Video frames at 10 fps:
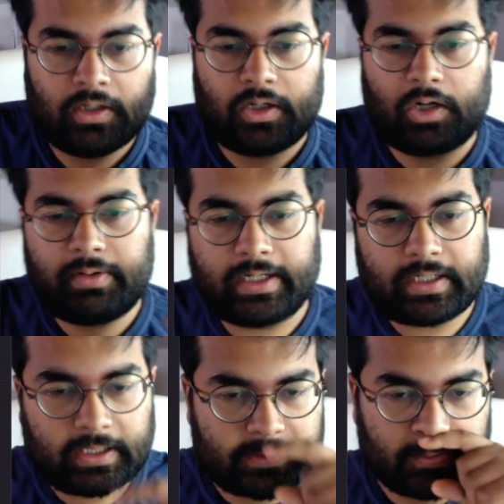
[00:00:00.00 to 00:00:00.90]
All
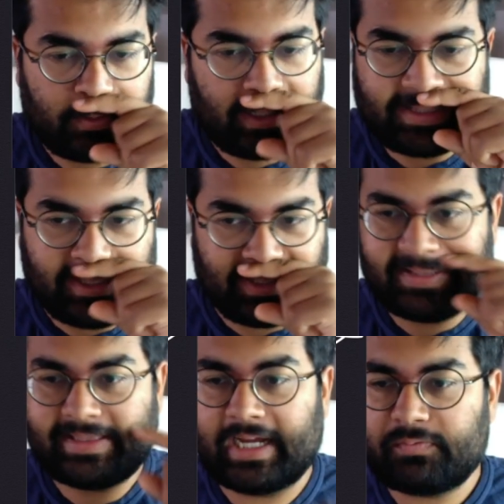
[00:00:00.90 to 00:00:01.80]
right, so I think
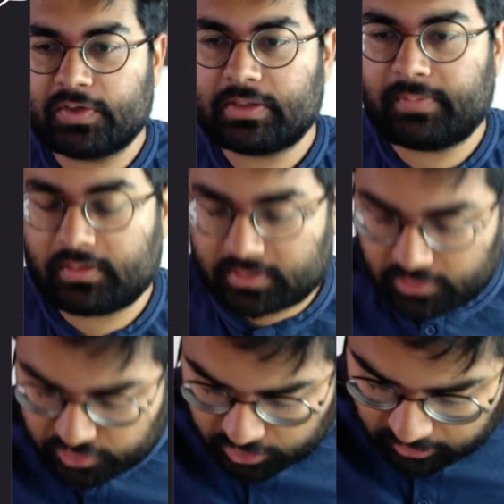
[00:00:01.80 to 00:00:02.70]
that was about
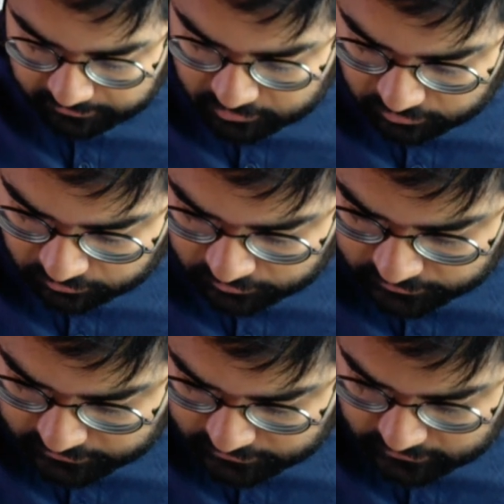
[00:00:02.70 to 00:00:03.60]
the job
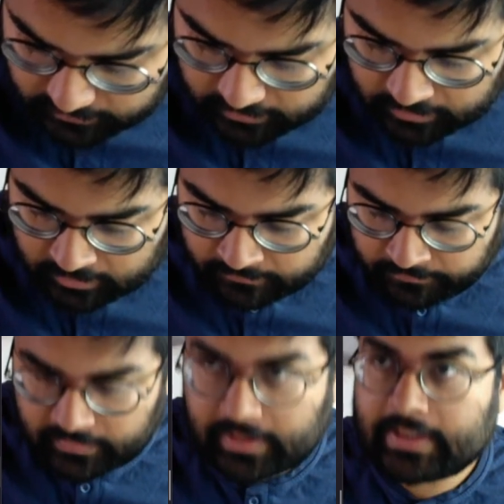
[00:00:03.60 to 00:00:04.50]
course.
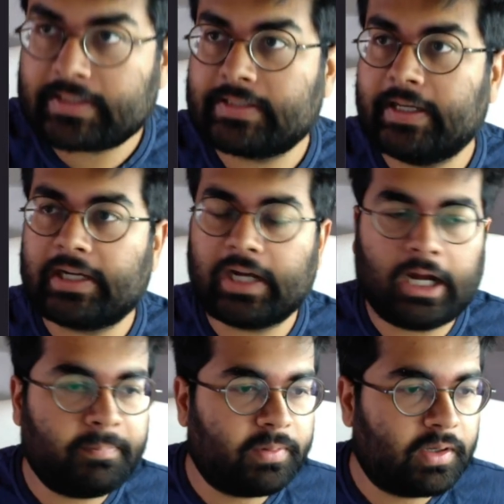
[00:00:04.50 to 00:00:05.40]
Let's take
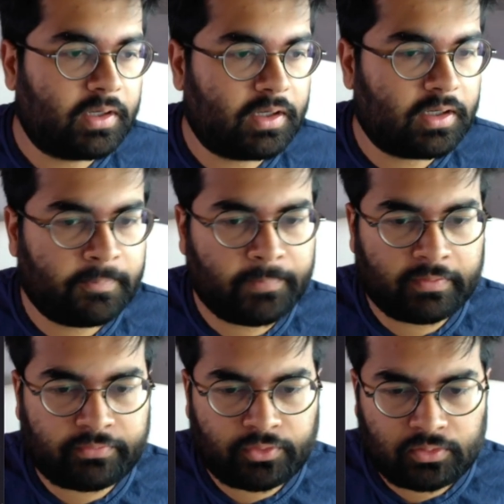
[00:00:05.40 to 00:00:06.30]
up
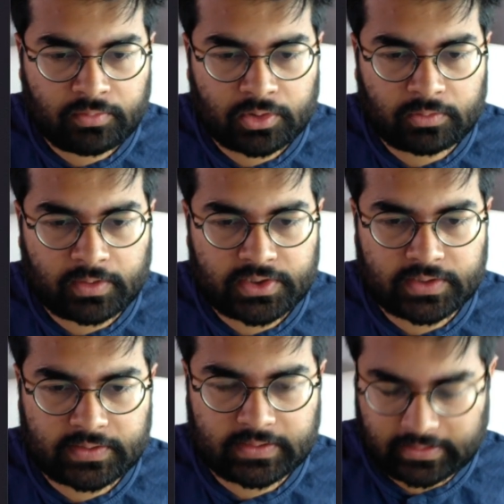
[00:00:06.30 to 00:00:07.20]
a few more
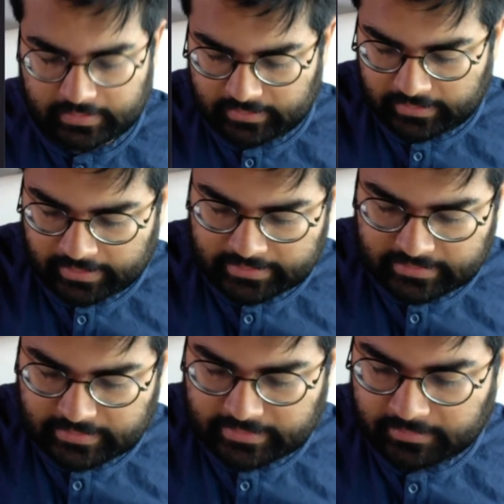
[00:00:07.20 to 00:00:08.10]
questions in the
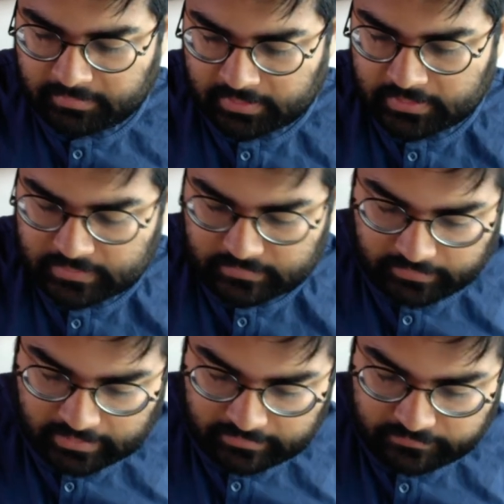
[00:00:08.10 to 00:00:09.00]
last 10 minutes.
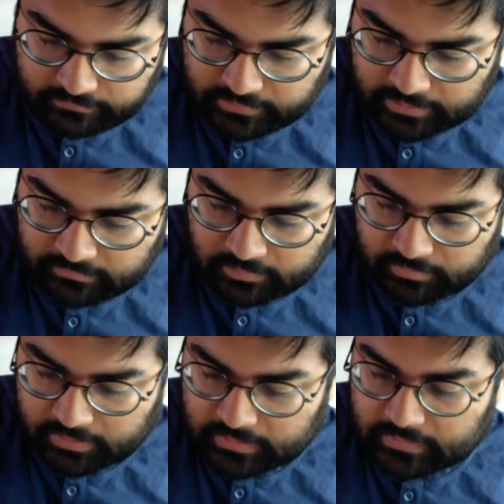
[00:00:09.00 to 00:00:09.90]
We have 10 more
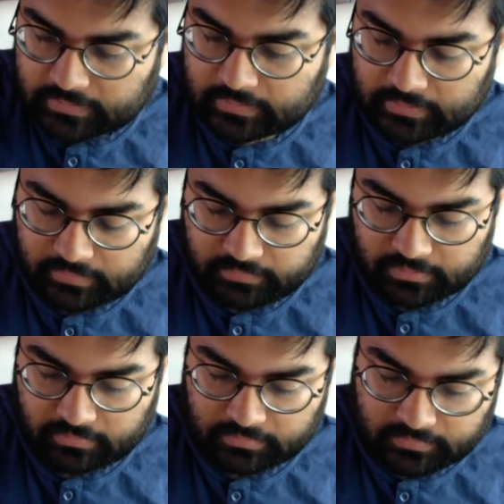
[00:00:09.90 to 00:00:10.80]
minutes, and we
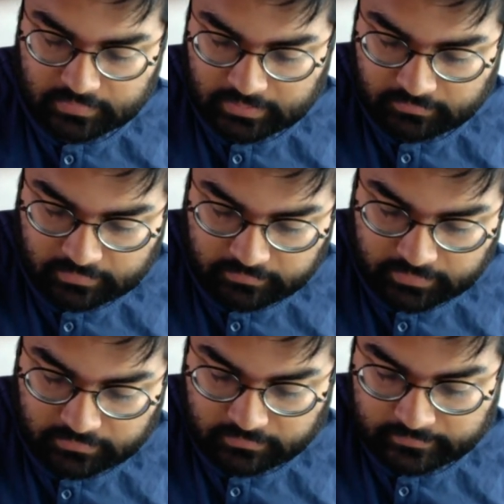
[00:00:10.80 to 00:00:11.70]
are going to see what we
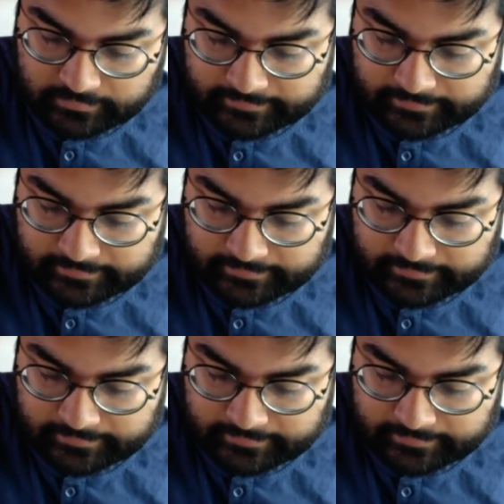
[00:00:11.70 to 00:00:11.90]
can do.